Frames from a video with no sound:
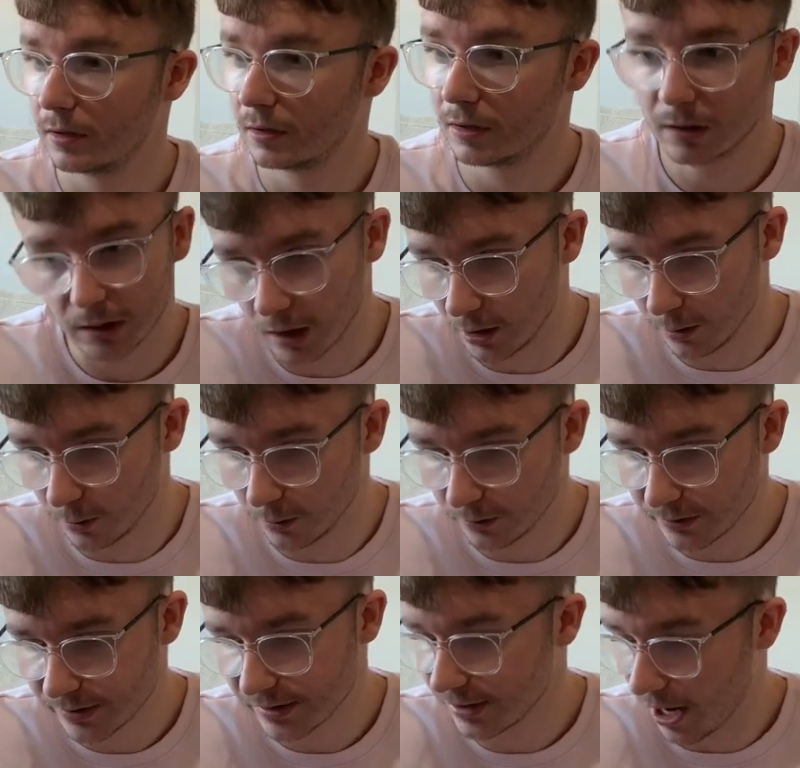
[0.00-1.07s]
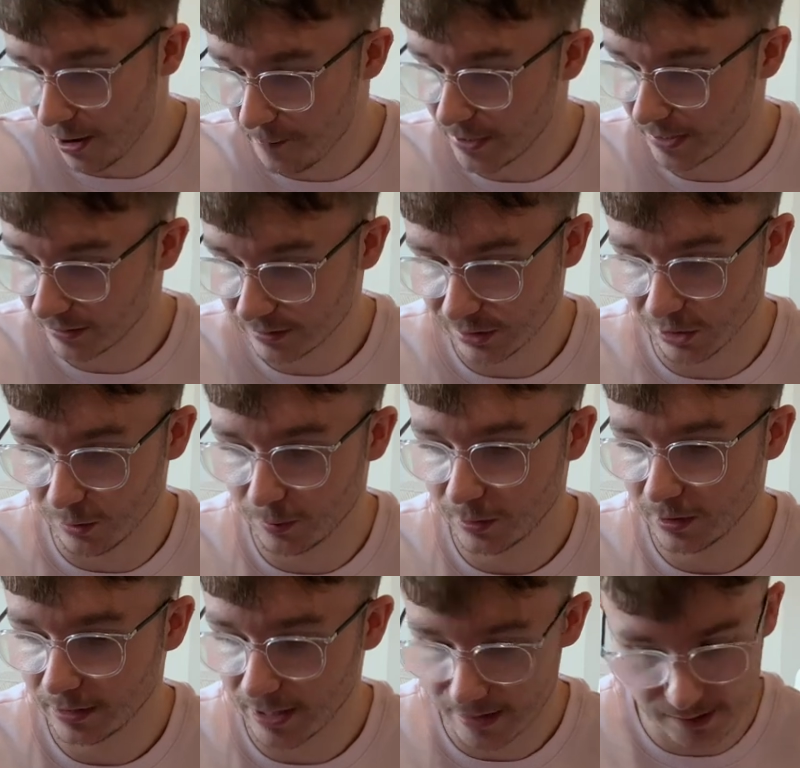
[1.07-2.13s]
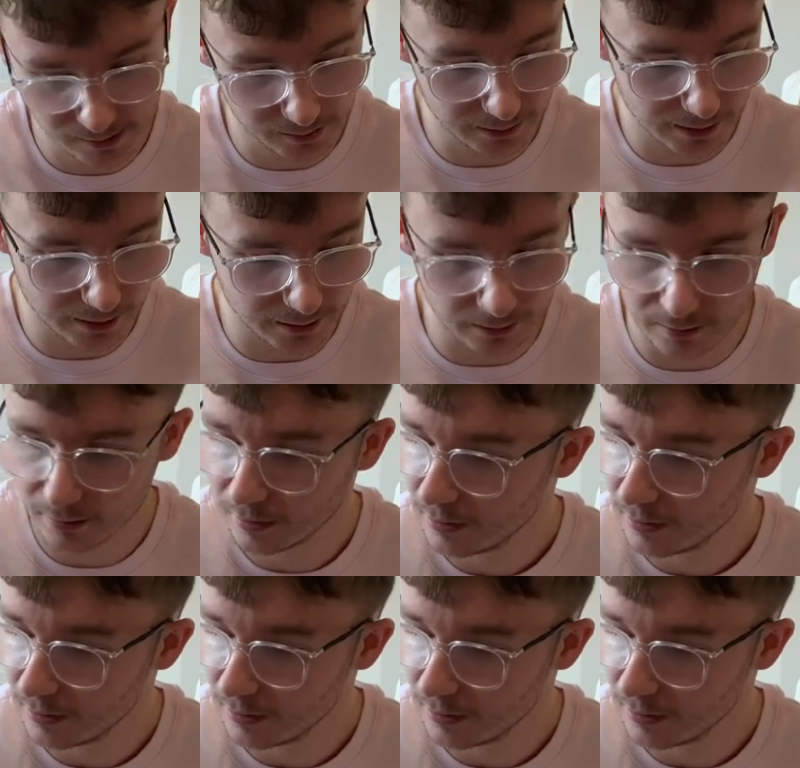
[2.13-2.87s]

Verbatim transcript: clothes that I picked up yesterday